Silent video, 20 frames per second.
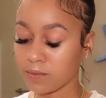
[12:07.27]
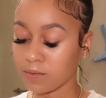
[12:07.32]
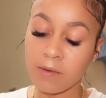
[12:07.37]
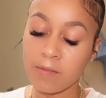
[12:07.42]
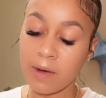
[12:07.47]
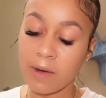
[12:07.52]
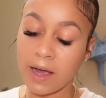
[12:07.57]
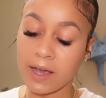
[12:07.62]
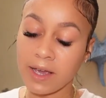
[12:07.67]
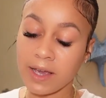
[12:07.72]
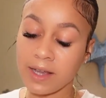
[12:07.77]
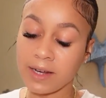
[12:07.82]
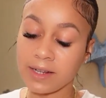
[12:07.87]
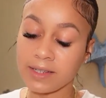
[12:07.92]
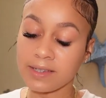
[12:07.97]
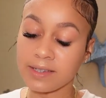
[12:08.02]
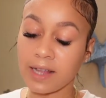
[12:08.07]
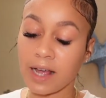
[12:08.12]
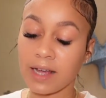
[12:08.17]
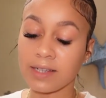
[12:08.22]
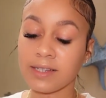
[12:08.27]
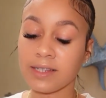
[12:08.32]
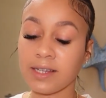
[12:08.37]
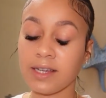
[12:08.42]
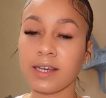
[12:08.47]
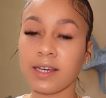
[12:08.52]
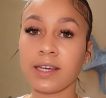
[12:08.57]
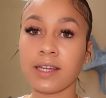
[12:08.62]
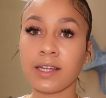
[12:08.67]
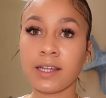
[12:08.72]
by
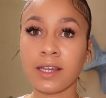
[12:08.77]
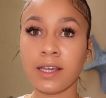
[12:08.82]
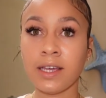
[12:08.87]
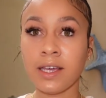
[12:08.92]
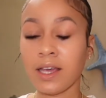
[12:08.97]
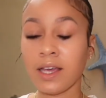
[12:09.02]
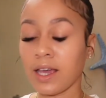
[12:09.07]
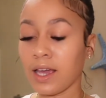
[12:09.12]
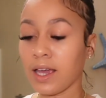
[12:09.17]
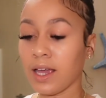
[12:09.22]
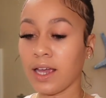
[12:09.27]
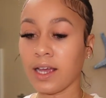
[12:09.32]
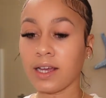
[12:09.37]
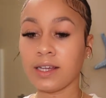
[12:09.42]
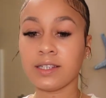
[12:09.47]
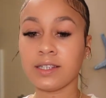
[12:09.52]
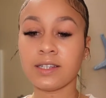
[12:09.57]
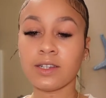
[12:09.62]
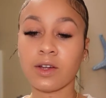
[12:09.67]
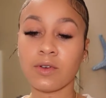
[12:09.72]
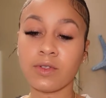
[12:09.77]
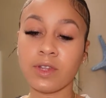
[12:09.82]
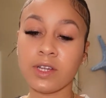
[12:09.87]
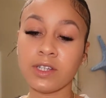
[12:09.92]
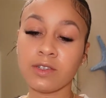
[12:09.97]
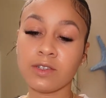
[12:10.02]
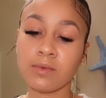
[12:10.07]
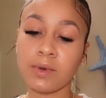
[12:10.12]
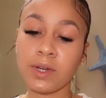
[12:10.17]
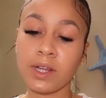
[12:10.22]
Anastasia. And so
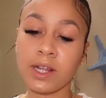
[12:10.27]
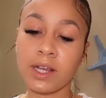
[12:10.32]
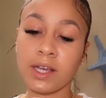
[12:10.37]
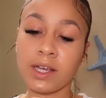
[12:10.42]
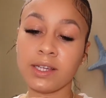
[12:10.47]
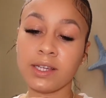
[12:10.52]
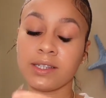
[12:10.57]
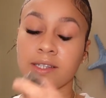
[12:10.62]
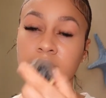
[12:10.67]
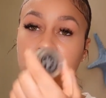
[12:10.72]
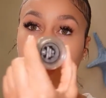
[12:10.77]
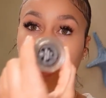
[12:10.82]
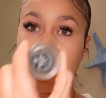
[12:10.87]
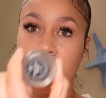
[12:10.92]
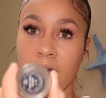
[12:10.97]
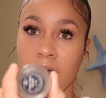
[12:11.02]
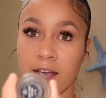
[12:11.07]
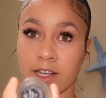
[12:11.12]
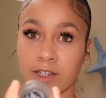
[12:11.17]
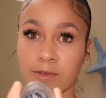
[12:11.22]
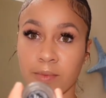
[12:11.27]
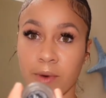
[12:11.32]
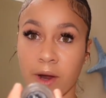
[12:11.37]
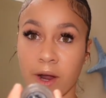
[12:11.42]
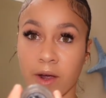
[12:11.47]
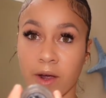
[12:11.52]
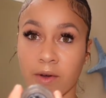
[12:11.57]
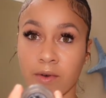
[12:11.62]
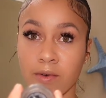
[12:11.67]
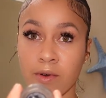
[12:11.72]
this one is the ash
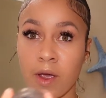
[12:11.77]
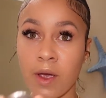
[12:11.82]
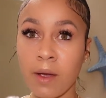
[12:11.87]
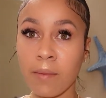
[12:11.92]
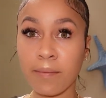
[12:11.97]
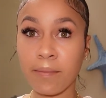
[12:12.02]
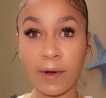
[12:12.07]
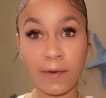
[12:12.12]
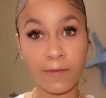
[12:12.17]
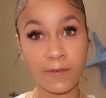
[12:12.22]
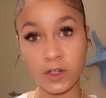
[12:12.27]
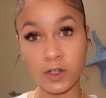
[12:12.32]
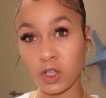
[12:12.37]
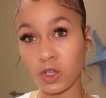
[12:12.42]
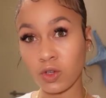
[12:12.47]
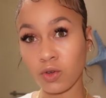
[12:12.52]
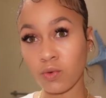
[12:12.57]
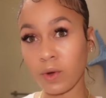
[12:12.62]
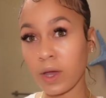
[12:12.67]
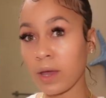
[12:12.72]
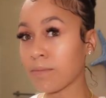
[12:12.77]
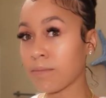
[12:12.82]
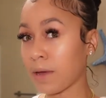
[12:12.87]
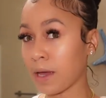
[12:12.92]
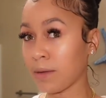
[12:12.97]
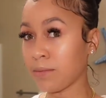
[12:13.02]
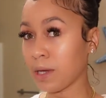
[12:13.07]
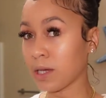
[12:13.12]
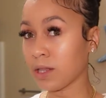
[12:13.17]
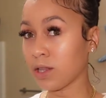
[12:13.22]
brown, but for you it may
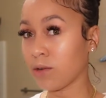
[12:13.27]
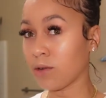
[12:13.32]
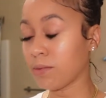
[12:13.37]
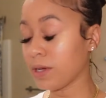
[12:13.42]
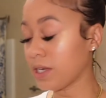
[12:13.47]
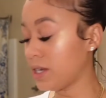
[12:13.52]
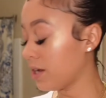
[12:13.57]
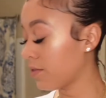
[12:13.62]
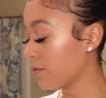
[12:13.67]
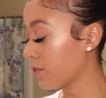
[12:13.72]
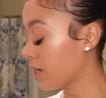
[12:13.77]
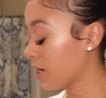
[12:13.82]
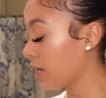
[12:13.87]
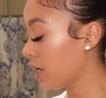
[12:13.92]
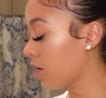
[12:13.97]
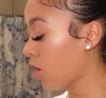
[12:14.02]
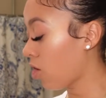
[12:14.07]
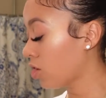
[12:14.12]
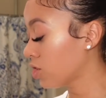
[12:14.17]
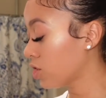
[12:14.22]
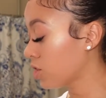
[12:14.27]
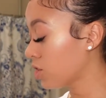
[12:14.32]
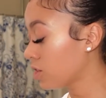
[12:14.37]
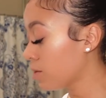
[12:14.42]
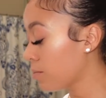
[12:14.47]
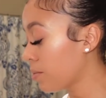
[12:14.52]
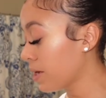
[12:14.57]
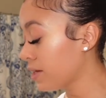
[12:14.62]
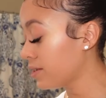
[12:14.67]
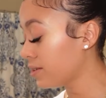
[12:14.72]
be a little bit different. It all just
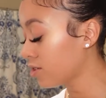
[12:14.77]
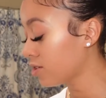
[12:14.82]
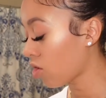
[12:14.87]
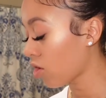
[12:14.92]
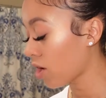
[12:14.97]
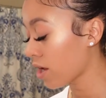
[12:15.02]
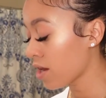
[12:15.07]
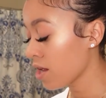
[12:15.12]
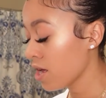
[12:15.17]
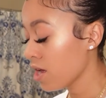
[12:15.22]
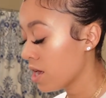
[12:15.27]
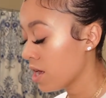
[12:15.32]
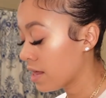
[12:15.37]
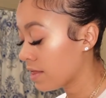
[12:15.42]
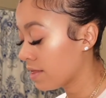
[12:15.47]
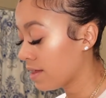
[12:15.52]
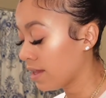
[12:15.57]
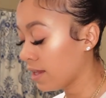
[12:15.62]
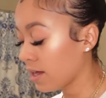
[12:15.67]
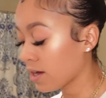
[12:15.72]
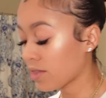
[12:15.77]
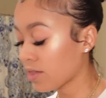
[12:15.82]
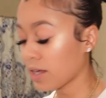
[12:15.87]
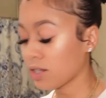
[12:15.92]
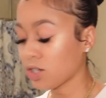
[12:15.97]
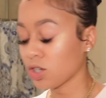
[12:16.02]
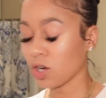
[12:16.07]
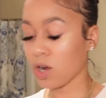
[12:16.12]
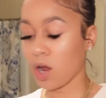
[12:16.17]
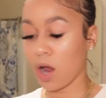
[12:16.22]
depends on the look
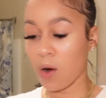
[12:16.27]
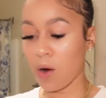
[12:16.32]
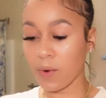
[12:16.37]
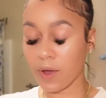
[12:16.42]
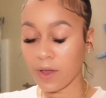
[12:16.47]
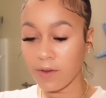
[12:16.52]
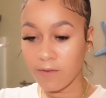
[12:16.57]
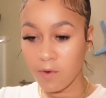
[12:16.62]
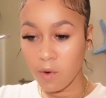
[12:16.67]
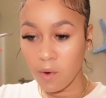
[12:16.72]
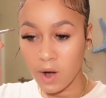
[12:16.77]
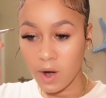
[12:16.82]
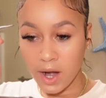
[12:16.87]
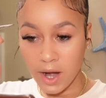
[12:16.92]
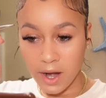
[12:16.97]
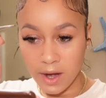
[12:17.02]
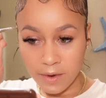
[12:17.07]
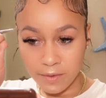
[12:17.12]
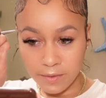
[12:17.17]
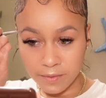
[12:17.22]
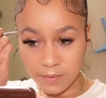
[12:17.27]
that you're going for.